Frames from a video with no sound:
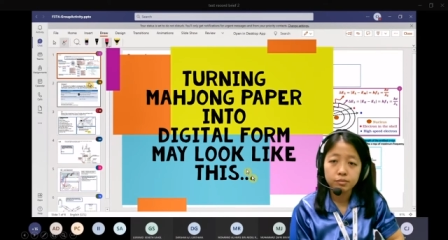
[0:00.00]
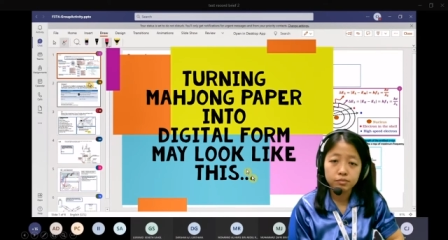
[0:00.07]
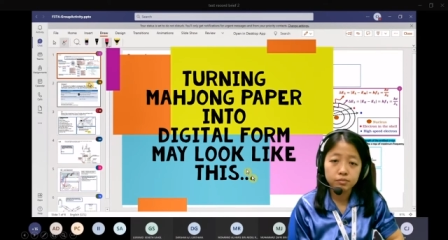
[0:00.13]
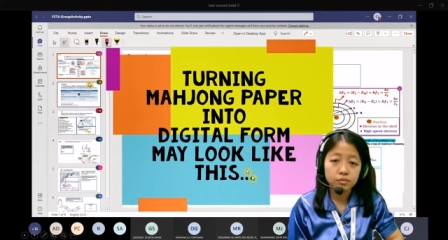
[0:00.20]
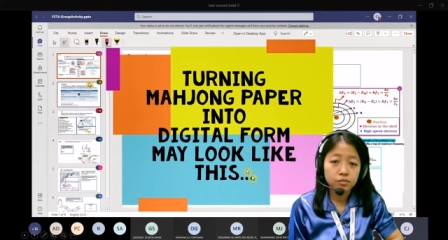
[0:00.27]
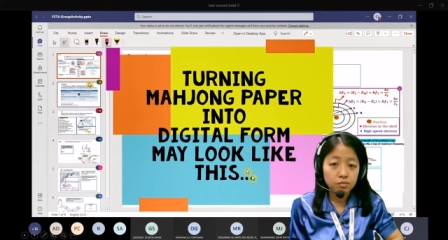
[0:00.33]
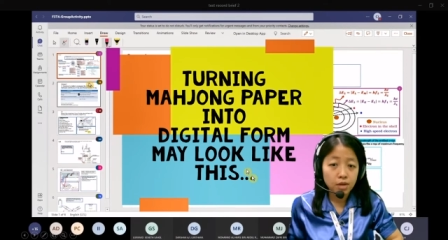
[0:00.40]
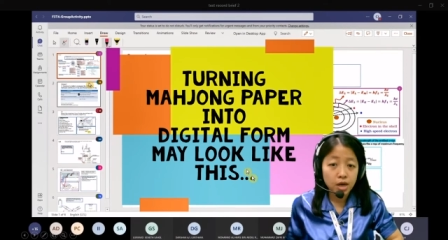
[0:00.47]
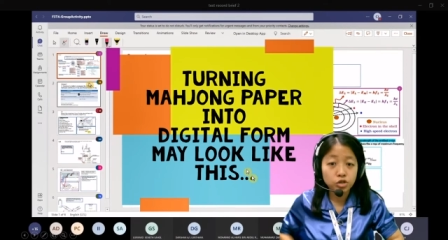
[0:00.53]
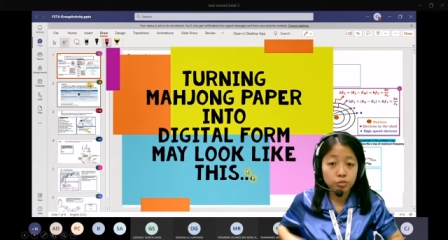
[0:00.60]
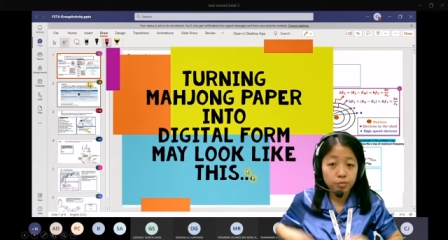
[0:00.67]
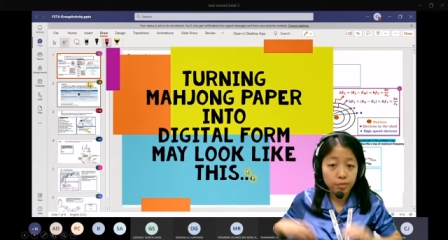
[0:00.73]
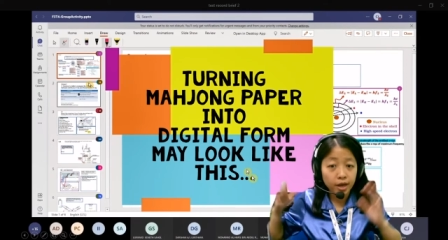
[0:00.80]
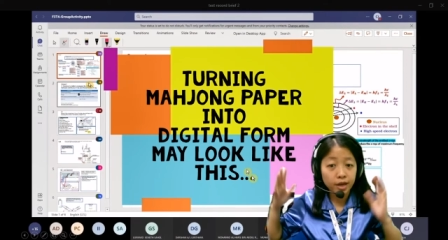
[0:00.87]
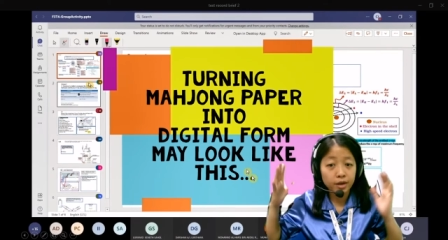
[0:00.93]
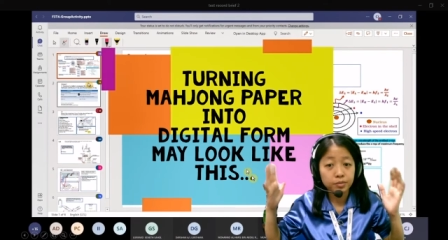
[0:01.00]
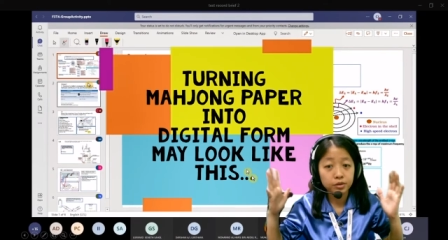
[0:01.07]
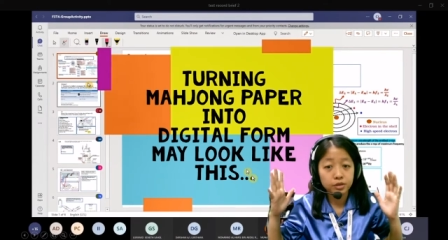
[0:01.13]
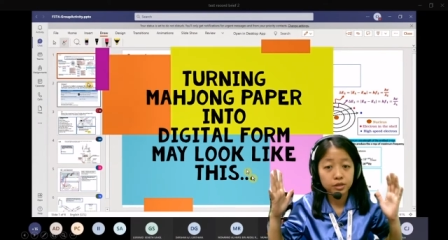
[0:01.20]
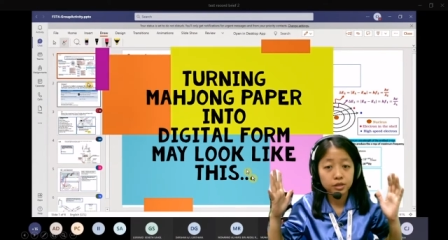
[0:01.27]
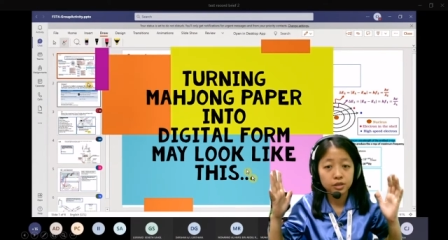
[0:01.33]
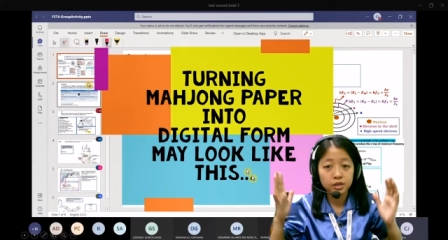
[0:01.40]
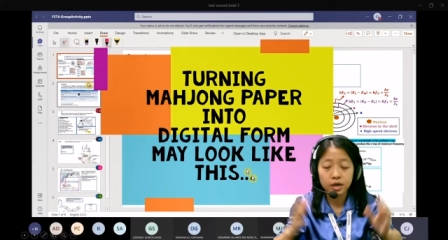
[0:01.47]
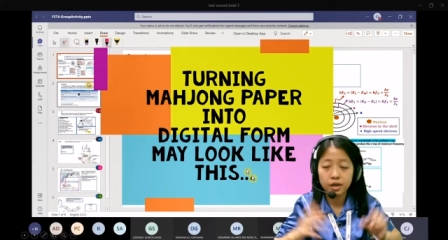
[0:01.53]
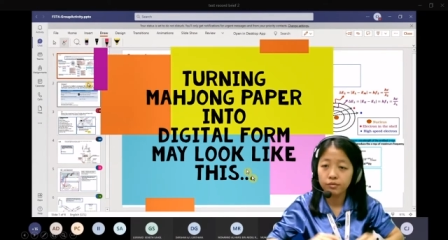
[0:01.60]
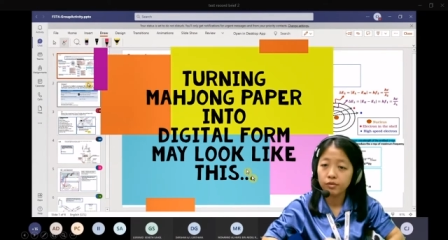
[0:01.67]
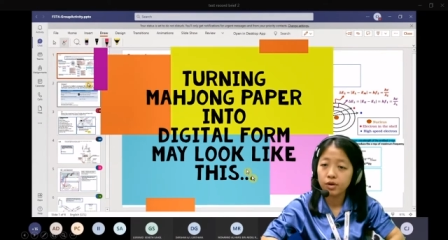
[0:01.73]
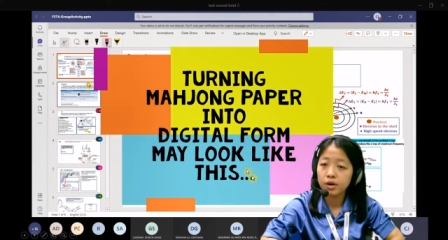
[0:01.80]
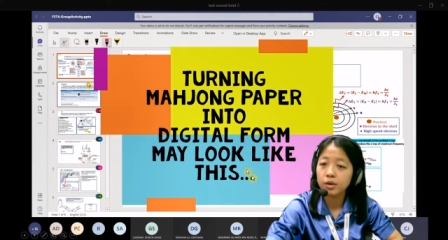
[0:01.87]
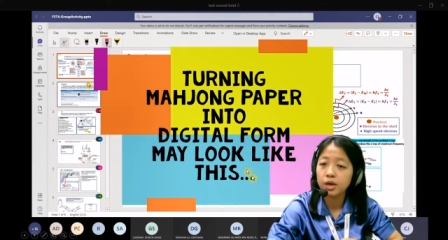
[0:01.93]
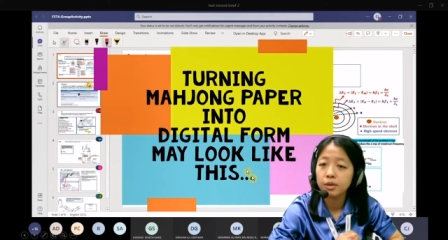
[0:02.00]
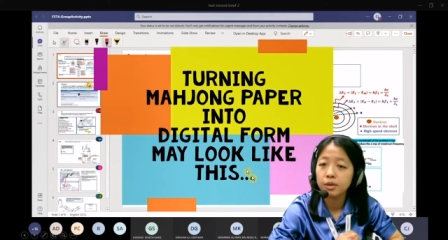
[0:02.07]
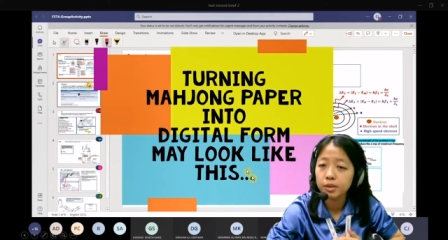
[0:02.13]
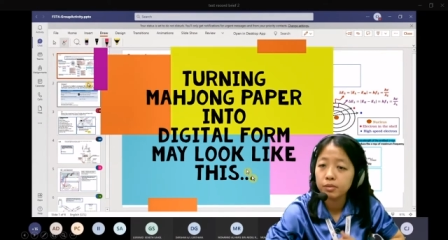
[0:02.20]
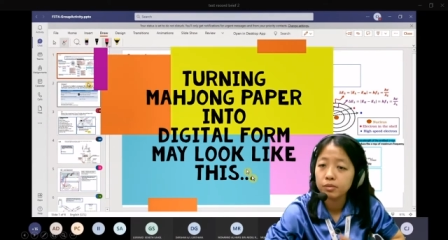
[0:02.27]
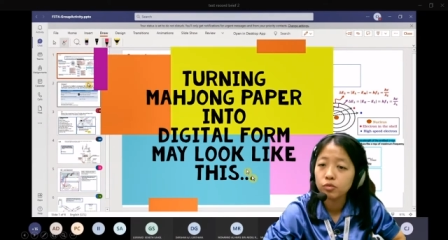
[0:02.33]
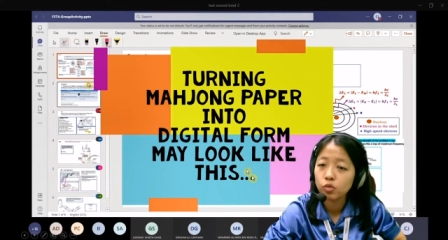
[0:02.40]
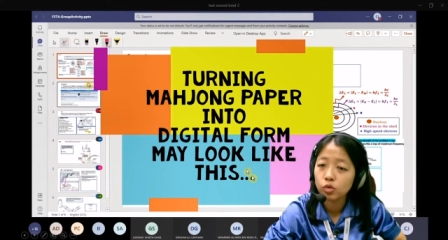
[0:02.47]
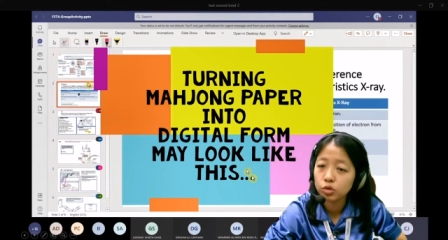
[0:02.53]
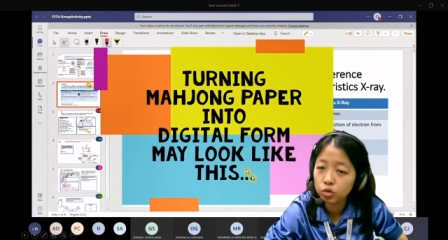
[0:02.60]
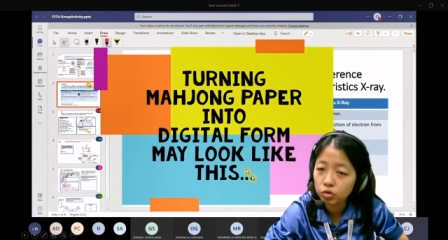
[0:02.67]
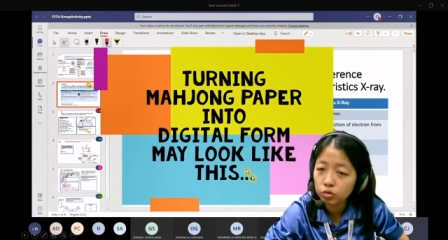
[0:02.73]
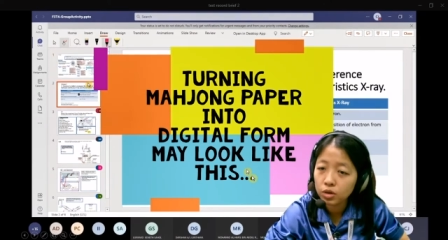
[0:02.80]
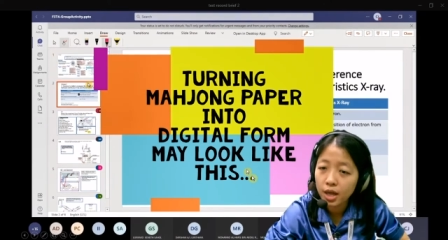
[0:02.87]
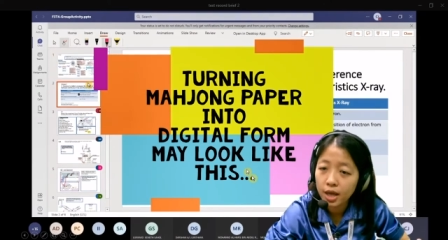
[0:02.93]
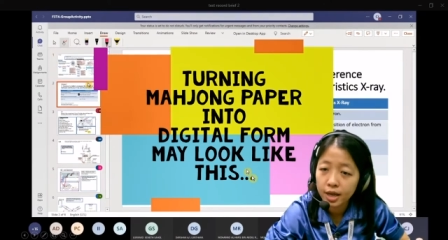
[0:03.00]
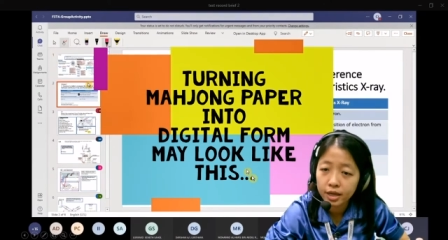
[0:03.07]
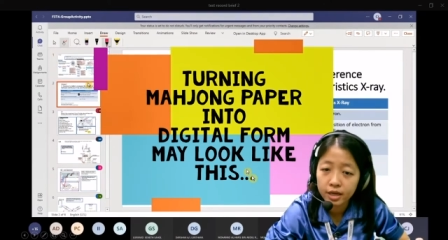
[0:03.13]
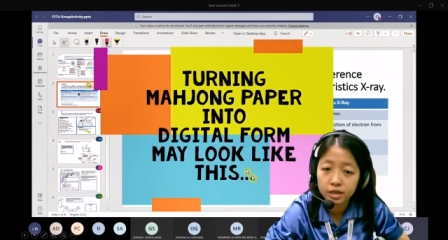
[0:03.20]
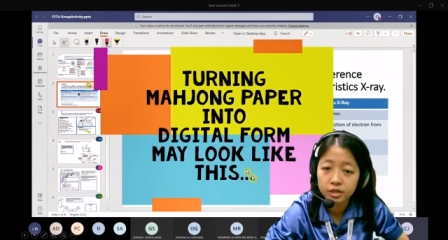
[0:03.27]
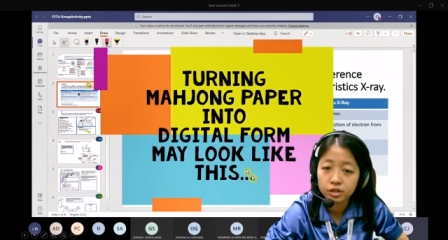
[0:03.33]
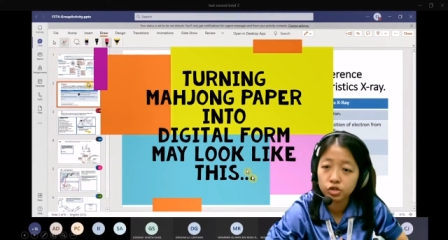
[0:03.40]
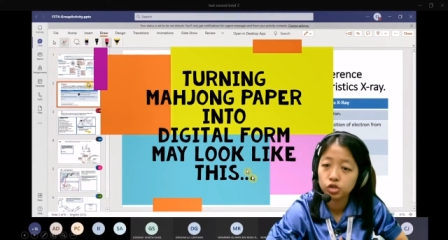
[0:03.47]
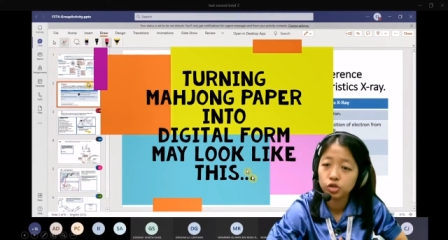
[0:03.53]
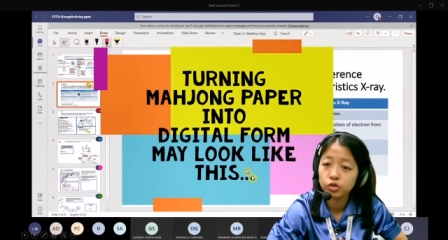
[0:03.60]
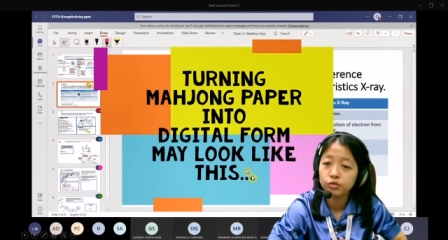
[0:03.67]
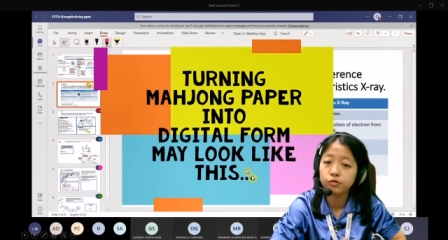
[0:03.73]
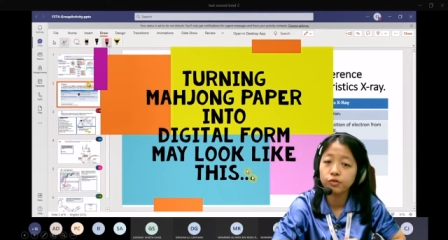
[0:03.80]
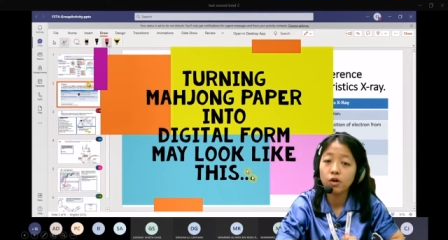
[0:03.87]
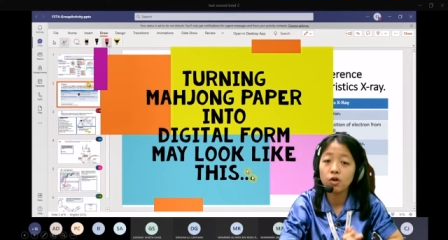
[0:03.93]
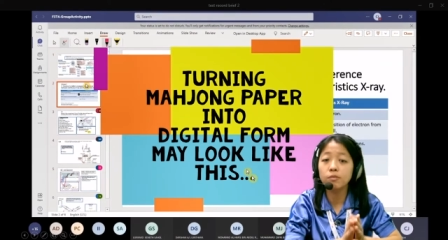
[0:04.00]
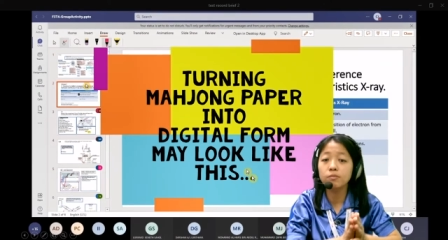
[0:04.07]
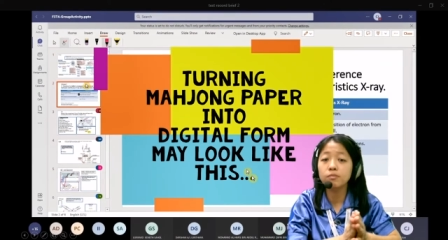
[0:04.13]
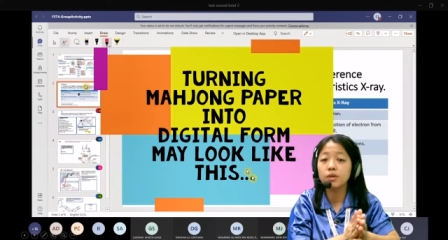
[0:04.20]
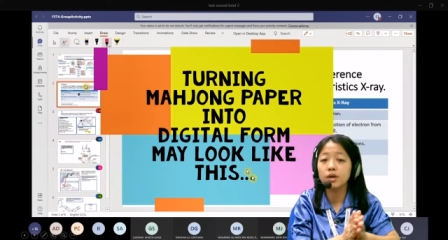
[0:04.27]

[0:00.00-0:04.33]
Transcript: Mahjong paper would look like in a digital form